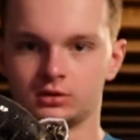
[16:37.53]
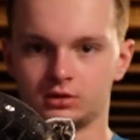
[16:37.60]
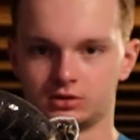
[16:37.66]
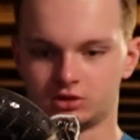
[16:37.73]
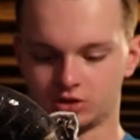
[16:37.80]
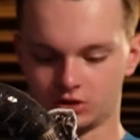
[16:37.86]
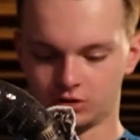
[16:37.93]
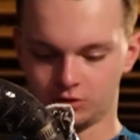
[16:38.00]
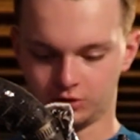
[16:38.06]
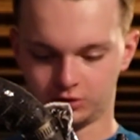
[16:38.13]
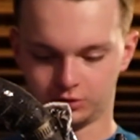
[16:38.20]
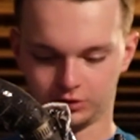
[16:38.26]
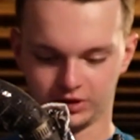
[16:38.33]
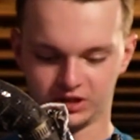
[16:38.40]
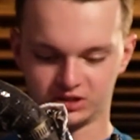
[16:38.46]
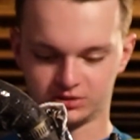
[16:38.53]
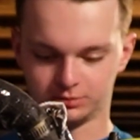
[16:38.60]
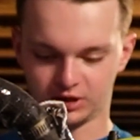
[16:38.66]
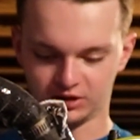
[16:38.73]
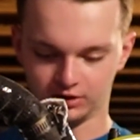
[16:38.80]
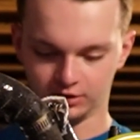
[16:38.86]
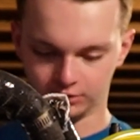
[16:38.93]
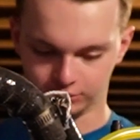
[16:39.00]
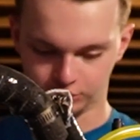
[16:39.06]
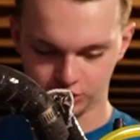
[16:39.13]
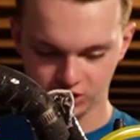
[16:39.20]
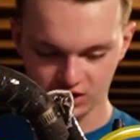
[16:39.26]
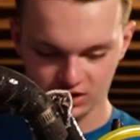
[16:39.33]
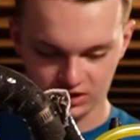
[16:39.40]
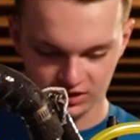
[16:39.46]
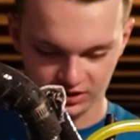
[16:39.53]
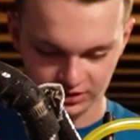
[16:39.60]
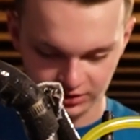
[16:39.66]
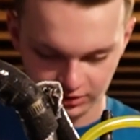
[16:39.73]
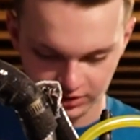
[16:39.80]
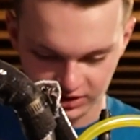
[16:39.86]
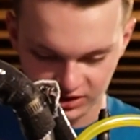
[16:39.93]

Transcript: So, according to my little sheet here,